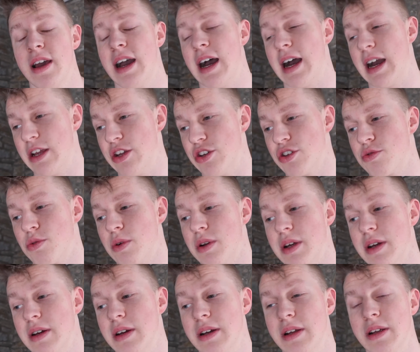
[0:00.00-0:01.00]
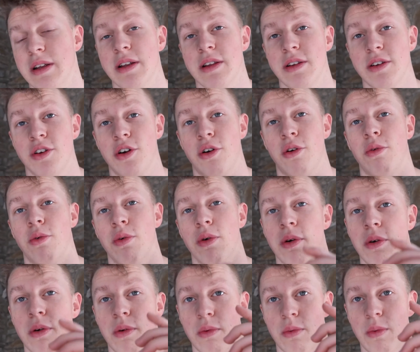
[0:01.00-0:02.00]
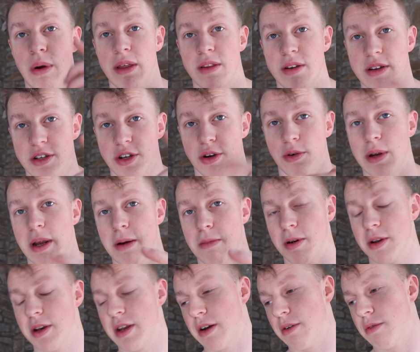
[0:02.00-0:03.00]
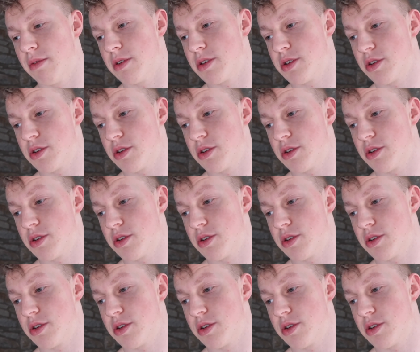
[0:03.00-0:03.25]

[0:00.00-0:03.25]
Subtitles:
I just want to know whether it's going up or down.